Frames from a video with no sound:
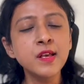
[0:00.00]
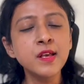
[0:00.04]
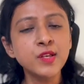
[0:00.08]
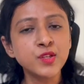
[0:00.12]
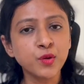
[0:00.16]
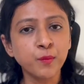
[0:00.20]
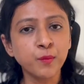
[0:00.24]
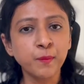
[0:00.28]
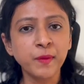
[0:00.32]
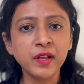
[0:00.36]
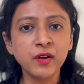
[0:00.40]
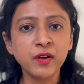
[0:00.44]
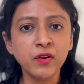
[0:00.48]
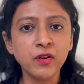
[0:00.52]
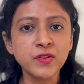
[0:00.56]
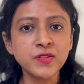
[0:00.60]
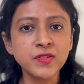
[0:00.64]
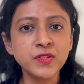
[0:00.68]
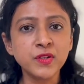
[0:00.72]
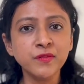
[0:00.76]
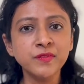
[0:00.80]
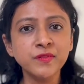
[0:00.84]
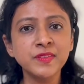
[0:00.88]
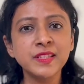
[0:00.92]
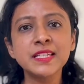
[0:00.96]
So
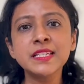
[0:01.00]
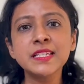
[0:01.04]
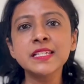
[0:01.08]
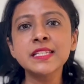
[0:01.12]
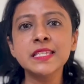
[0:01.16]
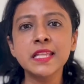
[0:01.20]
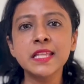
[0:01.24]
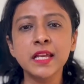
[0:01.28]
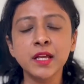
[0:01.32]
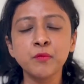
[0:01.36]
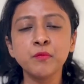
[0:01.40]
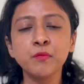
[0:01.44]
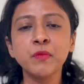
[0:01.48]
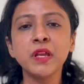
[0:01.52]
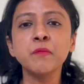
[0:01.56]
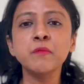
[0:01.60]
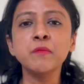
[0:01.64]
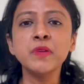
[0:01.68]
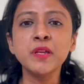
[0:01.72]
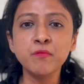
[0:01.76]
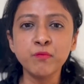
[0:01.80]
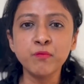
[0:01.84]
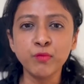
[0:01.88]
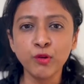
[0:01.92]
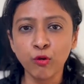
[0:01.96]
because of this, there may
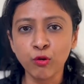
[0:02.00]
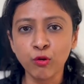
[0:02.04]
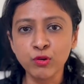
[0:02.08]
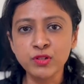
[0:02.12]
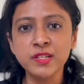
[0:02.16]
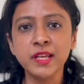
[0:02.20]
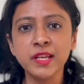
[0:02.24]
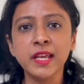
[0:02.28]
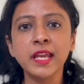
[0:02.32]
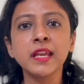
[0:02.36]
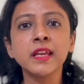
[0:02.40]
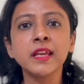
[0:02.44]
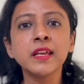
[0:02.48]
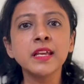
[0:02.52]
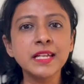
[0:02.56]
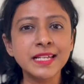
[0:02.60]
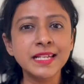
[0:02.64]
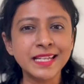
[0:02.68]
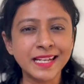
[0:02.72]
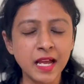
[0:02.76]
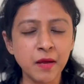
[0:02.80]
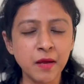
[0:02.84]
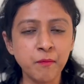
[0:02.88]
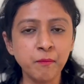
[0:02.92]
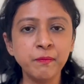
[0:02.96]
be bloating,
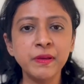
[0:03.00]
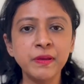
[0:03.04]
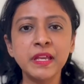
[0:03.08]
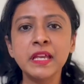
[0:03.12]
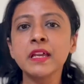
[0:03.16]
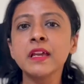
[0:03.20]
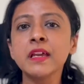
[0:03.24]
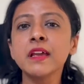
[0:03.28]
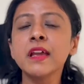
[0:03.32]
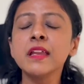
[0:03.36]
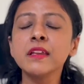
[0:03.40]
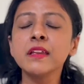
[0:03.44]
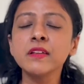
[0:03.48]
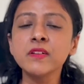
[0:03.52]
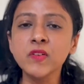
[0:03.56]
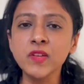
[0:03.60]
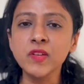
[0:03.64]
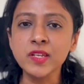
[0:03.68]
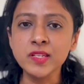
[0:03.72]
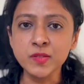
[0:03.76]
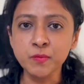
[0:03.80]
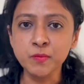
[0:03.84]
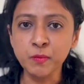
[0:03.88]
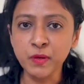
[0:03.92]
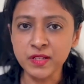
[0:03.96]
cramping,
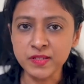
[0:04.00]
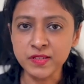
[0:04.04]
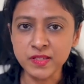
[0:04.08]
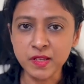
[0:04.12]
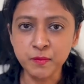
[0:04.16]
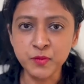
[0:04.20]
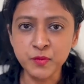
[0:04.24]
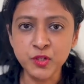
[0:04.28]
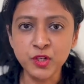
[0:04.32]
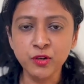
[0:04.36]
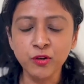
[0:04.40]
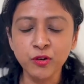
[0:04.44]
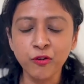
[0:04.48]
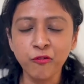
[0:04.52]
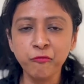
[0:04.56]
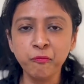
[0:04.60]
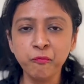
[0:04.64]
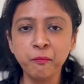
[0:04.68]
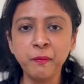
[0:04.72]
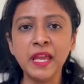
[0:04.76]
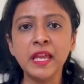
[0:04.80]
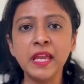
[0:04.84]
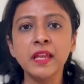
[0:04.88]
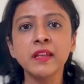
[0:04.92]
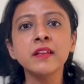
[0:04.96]
increased perception of
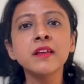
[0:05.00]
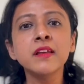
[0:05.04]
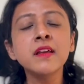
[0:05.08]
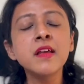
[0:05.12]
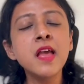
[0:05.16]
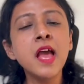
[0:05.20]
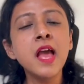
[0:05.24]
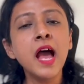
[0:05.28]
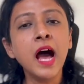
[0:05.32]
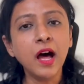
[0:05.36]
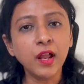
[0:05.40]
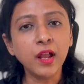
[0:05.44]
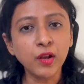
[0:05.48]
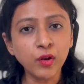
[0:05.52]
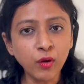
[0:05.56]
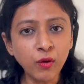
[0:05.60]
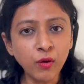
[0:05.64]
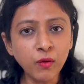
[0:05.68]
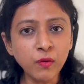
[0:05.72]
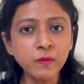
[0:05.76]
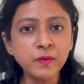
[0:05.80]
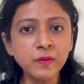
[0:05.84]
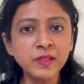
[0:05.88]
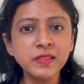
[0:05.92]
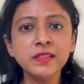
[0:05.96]
pain.
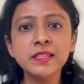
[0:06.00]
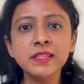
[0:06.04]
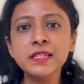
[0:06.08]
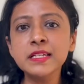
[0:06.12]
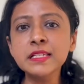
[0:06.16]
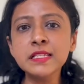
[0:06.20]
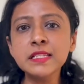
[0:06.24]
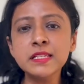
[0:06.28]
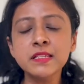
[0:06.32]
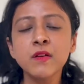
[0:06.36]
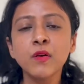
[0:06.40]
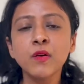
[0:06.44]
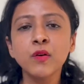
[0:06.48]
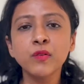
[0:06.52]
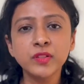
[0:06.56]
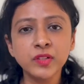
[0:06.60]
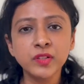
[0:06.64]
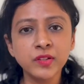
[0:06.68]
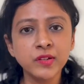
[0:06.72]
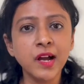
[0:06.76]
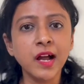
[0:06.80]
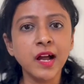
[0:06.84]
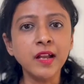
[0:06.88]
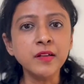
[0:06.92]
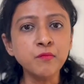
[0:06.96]
Along with this, the
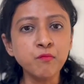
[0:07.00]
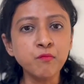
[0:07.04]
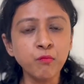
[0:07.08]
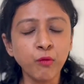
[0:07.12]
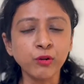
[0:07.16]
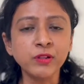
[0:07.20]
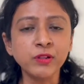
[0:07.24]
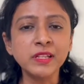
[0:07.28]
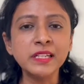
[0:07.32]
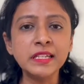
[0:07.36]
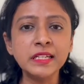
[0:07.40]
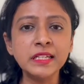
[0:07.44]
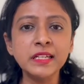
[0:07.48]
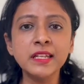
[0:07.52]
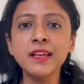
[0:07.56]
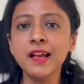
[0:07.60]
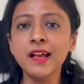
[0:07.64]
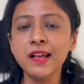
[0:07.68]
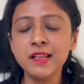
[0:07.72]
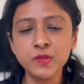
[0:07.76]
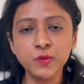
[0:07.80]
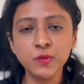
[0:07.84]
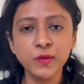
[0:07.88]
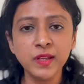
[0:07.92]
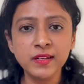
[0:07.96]
gut motility
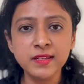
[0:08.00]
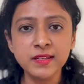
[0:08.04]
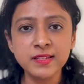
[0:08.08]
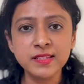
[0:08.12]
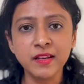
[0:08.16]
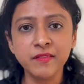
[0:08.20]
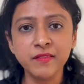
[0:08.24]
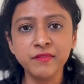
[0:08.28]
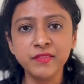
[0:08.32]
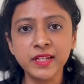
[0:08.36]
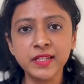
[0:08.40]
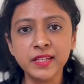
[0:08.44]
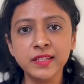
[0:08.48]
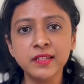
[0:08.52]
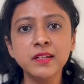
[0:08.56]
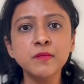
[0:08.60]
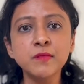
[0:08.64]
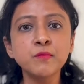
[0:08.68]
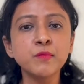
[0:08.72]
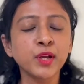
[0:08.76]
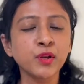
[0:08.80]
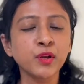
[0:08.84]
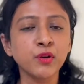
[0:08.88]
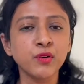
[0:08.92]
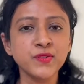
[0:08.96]
as well is
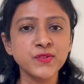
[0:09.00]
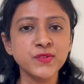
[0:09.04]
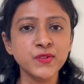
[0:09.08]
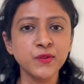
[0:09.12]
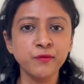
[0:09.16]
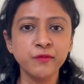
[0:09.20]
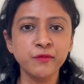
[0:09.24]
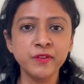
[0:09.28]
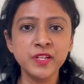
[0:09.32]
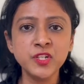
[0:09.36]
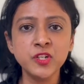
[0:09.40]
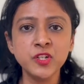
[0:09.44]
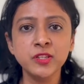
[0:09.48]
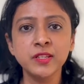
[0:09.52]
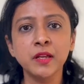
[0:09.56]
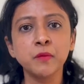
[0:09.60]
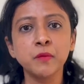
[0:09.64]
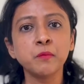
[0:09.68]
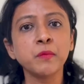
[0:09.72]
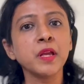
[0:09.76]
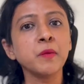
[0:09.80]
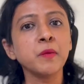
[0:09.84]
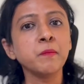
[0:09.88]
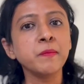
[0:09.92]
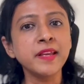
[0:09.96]
affected, because of which
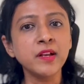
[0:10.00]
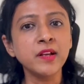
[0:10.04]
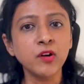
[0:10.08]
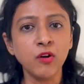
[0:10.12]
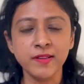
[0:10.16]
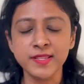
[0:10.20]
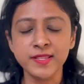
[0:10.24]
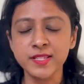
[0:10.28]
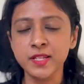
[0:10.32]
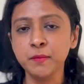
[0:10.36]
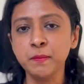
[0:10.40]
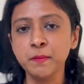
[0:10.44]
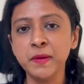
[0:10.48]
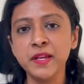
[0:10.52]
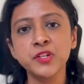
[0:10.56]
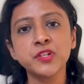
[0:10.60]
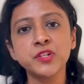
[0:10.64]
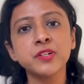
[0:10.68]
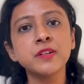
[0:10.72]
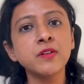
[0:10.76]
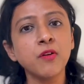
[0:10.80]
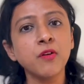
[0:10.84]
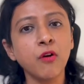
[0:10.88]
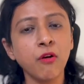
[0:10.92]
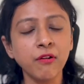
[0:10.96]
there may be
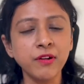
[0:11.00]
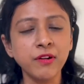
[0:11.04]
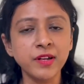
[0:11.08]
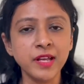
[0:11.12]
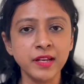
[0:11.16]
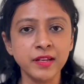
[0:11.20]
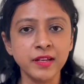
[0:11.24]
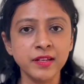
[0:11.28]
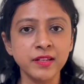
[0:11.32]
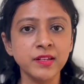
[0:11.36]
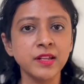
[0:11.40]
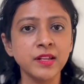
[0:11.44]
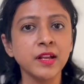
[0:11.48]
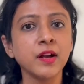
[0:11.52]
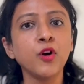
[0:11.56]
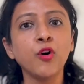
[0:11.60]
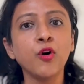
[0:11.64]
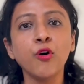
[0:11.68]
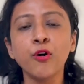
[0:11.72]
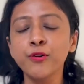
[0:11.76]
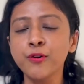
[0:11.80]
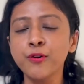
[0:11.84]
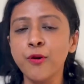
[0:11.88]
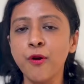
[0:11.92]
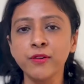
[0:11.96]
constipation or diarrhea
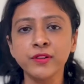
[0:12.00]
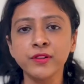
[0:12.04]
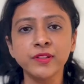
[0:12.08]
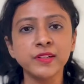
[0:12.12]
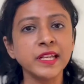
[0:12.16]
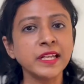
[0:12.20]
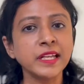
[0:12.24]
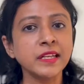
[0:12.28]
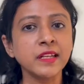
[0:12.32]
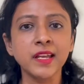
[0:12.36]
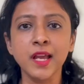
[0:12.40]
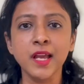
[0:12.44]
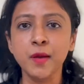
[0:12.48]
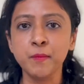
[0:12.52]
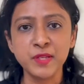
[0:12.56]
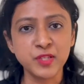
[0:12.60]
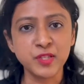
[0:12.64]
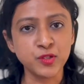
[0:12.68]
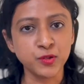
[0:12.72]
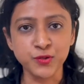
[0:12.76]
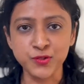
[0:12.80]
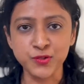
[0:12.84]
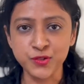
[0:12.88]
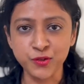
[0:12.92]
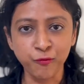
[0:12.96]
or alternating
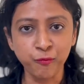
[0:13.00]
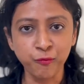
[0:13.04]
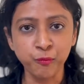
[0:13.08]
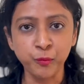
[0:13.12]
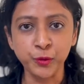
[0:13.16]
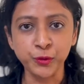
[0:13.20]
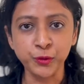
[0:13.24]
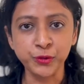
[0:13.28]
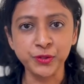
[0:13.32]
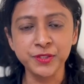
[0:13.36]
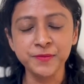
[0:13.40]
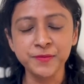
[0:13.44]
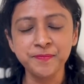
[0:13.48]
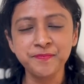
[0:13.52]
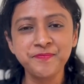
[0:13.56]
episodes of both.